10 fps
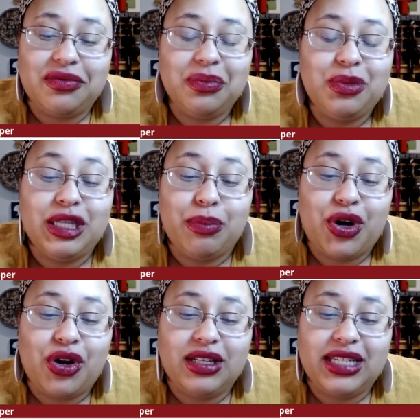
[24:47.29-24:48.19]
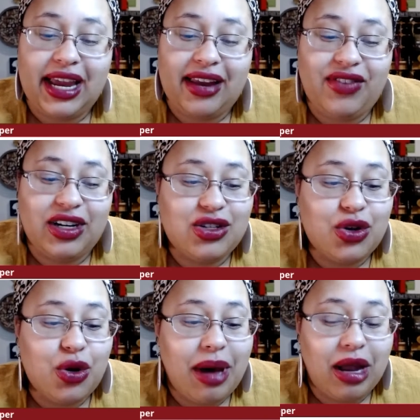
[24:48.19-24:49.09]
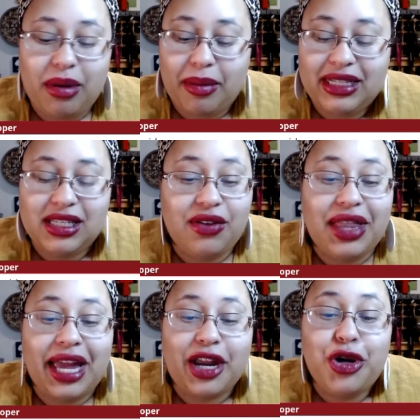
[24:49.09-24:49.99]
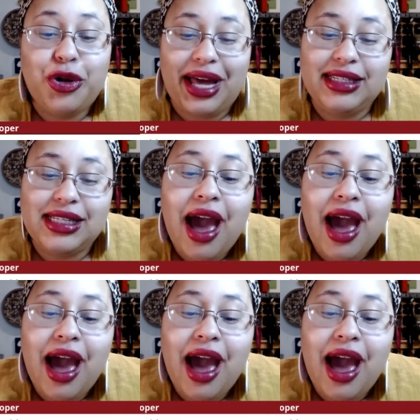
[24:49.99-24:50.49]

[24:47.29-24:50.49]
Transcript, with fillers: sip on all day and finish the whole bottle by myself. Like no lies.